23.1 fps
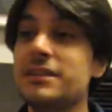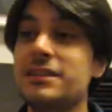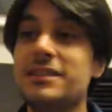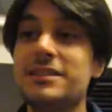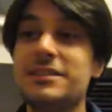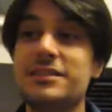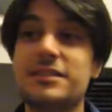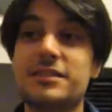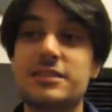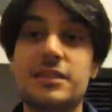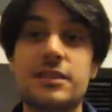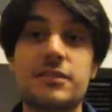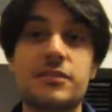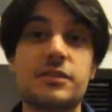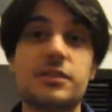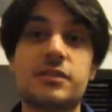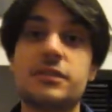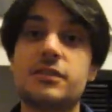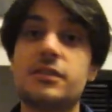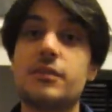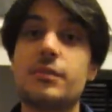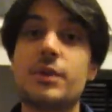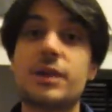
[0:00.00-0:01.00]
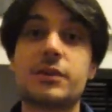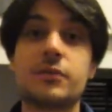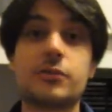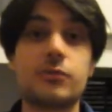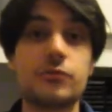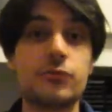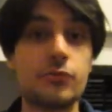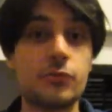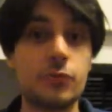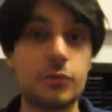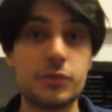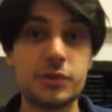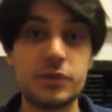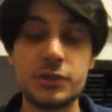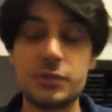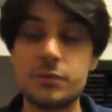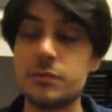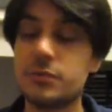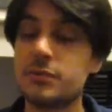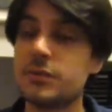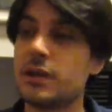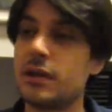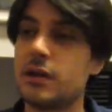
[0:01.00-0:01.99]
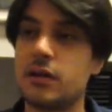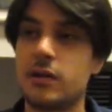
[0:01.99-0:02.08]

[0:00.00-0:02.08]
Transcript: this is definitely the record for you.